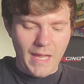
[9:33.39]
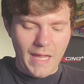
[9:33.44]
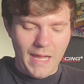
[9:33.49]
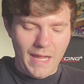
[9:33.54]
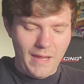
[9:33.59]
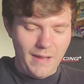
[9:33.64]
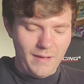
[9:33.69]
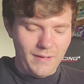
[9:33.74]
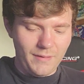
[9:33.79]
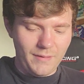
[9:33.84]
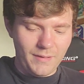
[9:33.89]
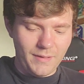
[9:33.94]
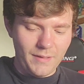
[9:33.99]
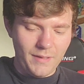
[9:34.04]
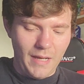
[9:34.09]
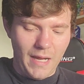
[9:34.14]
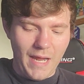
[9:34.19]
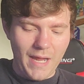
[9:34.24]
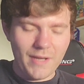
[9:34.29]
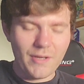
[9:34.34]
And
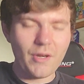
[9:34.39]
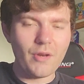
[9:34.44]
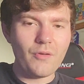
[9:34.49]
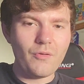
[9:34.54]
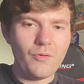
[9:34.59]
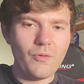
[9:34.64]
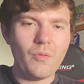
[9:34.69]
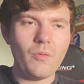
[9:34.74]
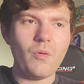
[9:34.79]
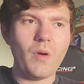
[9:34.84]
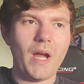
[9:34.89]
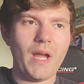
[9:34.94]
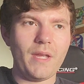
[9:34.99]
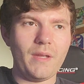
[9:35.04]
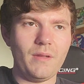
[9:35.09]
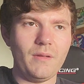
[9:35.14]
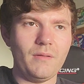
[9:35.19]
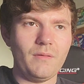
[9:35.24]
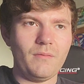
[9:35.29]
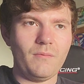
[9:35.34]
I knew
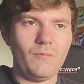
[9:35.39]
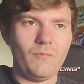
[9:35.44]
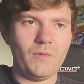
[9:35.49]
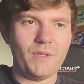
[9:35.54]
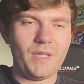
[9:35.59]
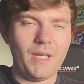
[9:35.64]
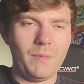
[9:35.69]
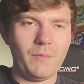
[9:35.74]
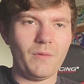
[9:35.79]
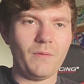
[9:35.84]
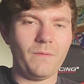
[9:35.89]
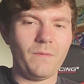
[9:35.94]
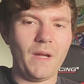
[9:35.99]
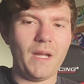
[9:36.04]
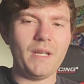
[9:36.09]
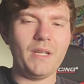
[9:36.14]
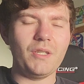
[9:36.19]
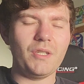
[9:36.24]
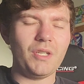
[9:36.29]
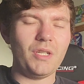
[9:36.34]
I was able to
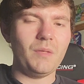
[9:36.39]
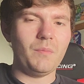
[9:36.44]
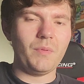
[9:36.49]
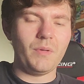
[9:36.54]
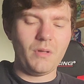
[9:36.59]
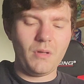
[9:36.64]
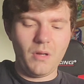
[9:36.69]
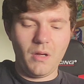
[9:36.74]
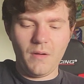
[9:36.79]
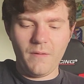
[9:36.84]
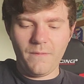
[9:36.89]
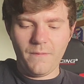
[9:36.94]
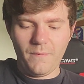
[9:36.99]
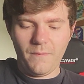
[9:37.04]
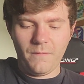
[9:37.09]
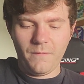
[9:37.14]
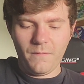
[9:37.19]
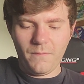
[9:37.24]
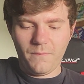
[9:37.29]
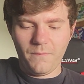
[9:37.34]
find it cheaper
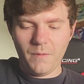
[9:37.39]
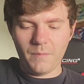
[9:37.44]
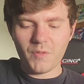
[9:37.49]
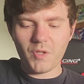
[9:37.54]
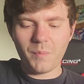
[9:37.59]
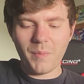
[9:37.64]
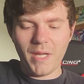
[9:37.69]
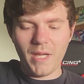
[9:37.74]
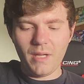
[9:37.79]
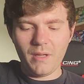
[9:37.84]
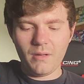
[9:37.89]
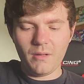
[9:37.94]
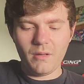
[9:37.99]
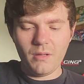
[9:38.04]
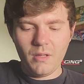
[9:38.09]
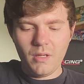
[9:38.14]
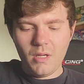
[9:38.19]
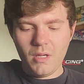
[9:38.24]
from Japan.